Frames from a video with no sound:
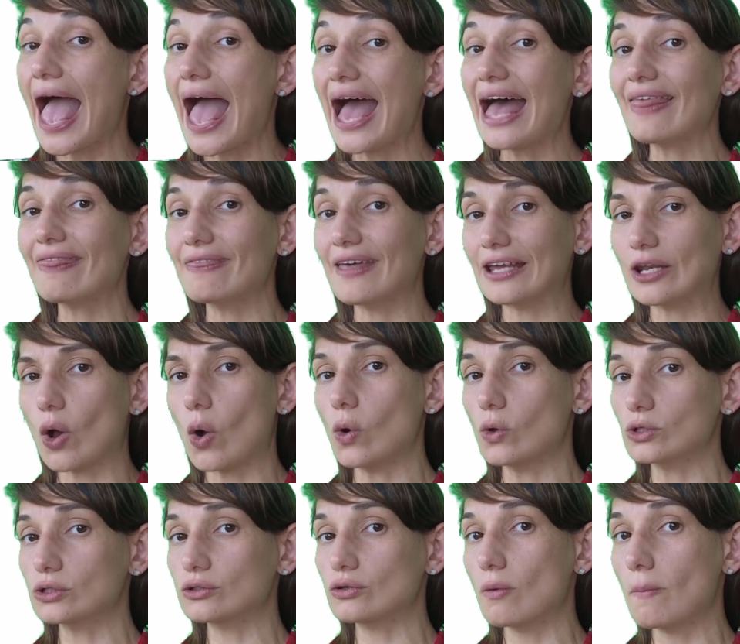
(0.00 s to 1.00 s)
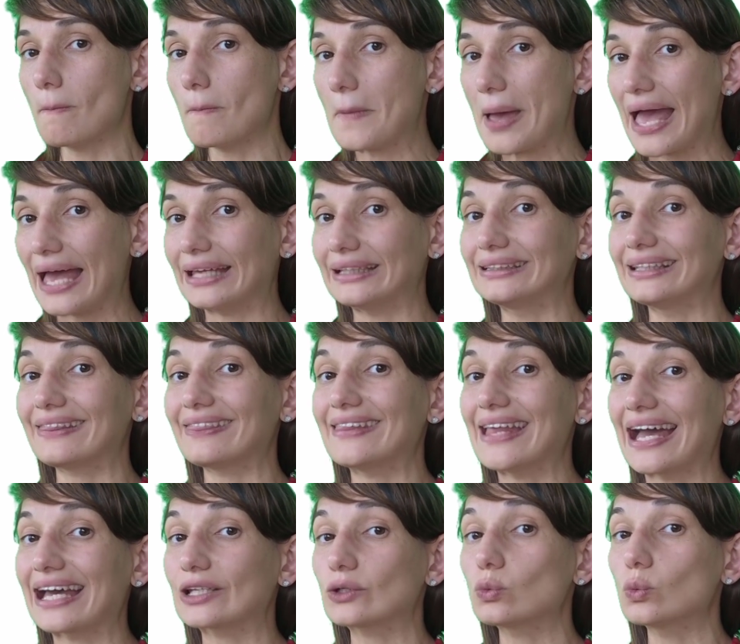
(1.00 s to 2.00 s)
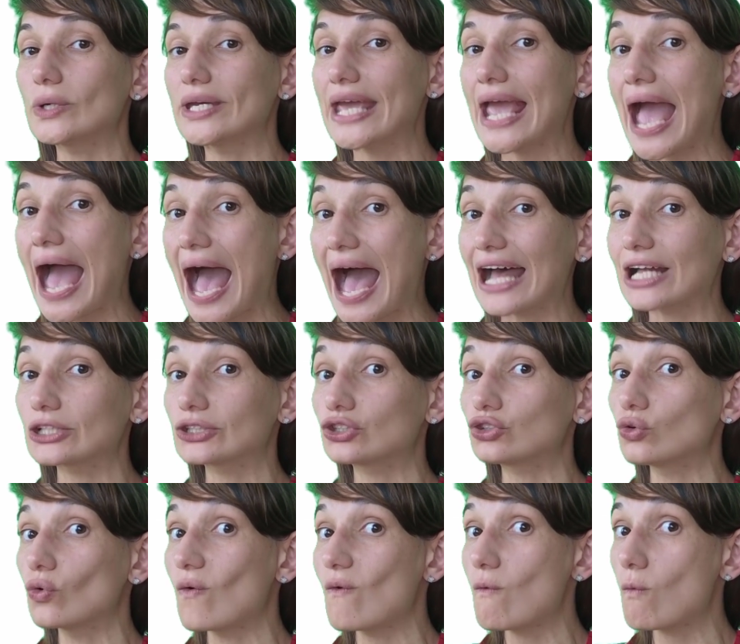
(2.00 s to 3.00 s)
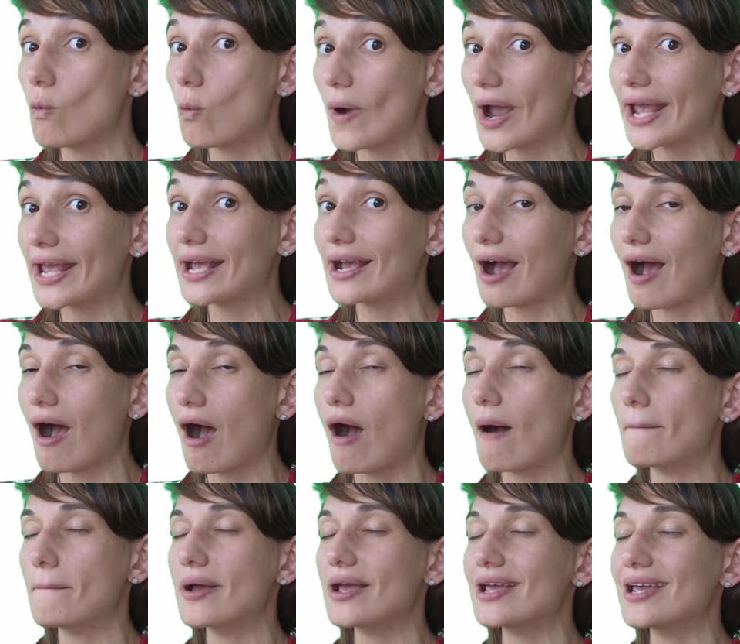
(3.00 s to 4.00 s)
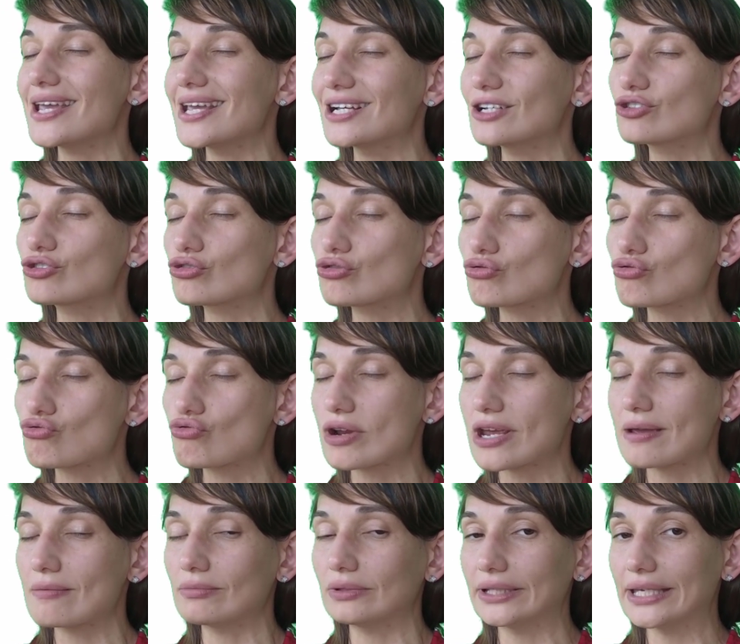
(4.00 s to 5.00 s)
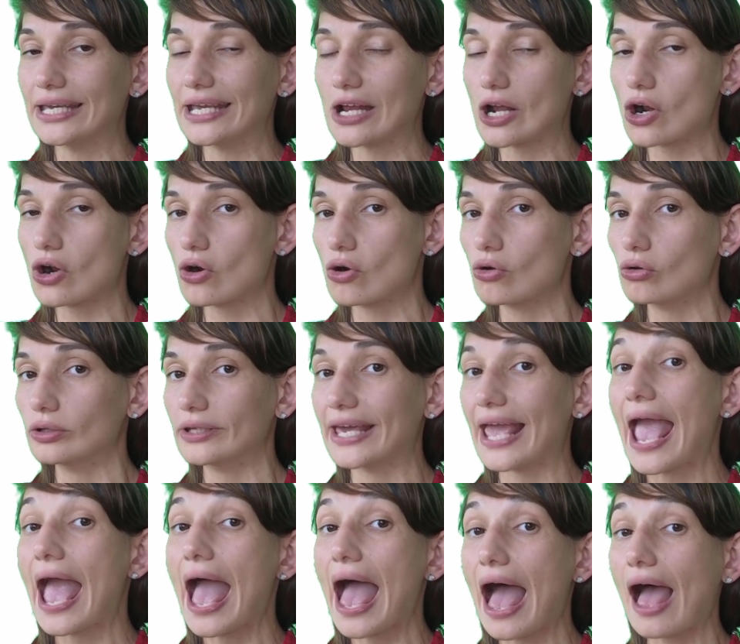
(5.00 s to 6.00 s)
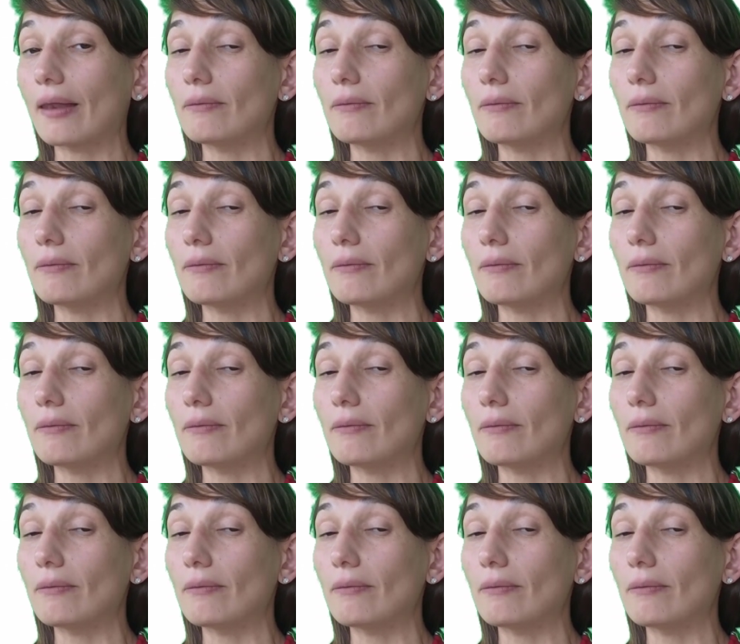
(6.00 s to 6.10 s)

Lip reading: And that also meant that we had to wake up extremely early.